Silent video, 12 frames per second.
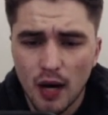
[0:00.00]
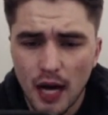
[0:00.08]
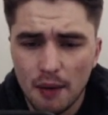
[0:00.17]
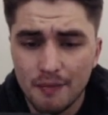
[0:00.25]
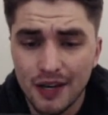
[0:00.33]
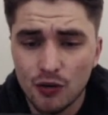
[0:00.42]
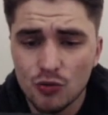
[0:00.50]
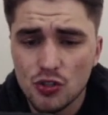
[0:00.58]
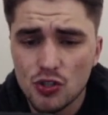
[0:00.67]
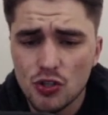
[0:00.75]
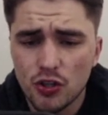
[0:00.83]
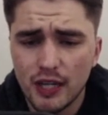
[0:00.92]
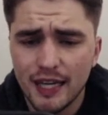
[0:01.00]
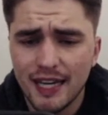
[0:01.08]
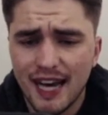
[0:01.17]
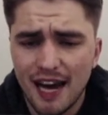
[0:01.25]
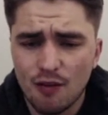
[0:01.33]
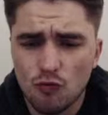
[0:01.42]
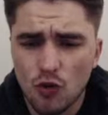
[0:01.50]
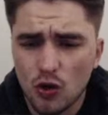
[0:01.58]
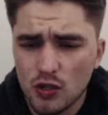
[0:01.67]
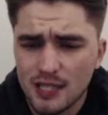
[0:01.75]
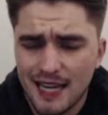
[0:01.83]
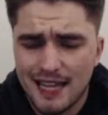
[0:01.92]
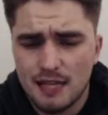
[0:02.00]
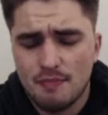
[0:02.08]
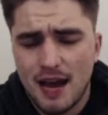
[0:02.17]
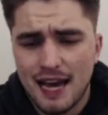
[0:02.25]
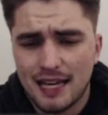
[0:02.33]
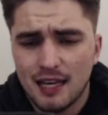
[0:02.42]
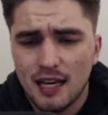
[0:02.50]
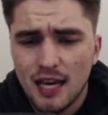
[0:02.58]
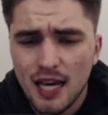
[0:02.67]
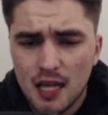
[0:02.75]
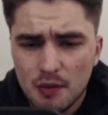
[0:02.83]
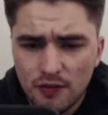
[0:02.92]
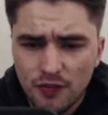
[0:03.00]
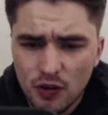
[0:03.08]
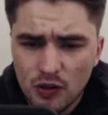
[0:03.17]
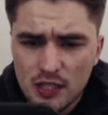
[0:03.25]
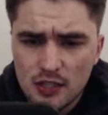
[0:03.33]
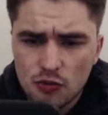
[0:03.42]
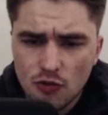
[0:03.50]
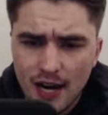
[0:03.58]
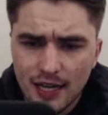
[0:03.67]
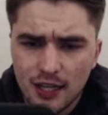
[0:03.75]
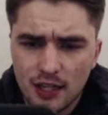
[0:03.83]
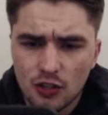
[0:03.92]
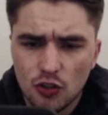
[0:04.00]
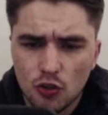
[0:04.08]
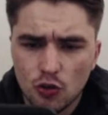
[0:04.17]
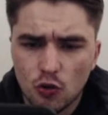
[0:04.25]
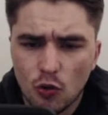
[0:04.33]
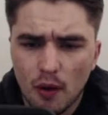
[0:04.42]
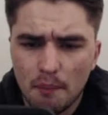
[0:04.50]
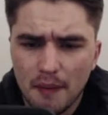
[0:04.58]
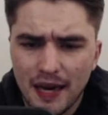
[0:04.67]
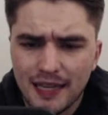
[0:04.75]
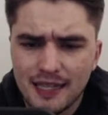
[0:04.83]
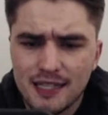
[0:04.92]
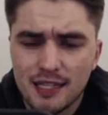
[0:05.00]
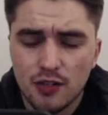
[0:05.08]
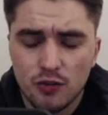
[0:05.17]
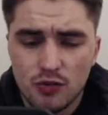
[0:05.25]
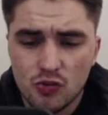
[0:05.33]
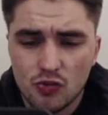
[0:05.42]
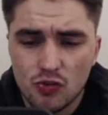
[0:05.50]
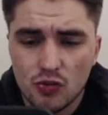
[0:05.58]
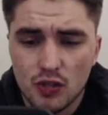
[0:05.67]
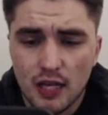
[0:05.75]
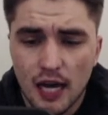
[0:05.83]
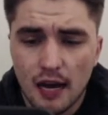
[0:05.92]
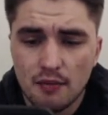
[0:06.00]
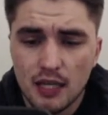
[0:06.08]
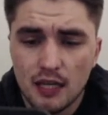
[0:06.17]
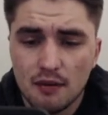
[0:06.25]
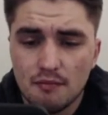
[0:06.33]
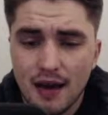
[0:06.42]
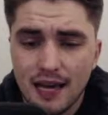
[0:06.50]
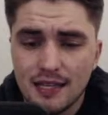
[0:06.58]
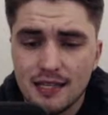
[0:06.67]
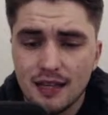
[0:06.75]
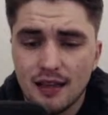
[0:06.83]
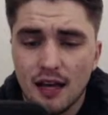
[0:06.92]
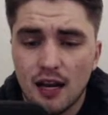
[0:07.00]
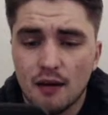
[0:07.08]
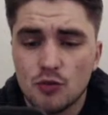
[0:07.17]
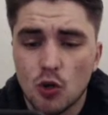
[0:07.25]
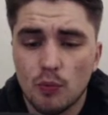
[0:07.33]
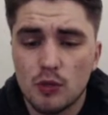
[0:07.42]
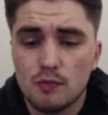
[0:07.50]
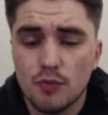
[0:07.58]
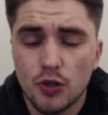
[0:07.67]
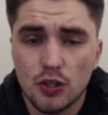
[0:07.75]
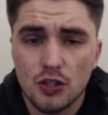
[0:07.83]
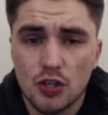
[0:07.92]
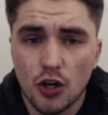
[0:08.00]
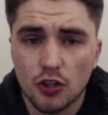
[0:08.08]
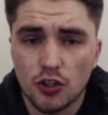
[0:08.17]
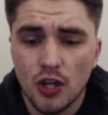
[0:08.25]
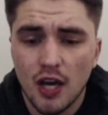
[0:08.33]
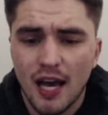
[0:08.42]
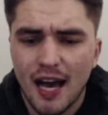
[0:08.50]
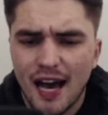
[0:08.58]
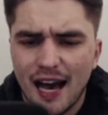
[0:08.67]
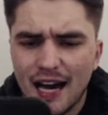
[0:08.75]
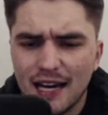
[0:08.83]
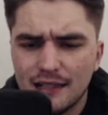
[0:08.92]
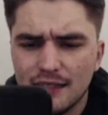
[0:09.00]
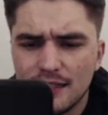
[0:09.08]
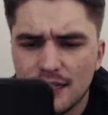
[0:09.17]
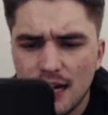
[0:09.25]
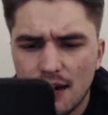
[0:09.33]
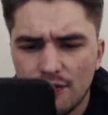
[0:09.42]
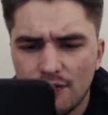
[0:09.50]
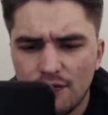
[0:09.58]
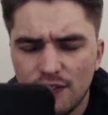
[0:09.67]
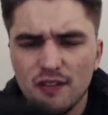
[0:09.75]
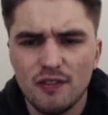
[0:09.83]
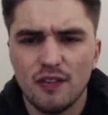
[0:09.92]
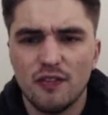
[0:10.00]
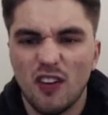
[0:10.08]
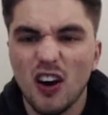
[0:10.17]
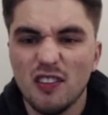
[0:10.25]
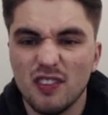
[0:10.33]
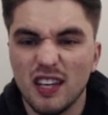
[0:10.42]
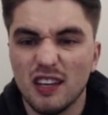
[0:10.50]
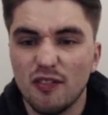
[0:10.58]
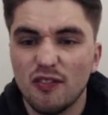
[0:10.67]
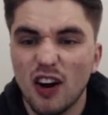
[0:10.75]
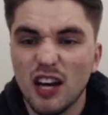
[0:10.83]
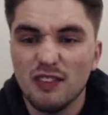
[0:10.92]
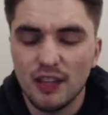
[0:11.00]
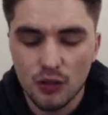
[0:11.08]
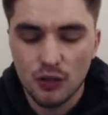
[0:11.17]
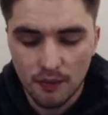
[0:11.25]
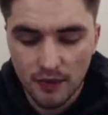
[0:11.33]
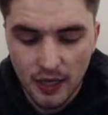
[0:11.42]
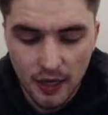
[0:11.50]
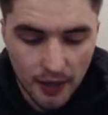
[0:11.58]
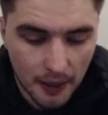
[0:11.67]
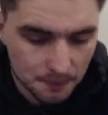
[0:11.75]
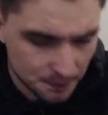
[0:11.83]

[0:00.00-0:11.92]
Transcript: Milne, Scully and Ross at the back. In the midfield is Strachan, Yule, Megginson, who's also the captain, Mason, and up top is McIntosh and Fivey or something like that.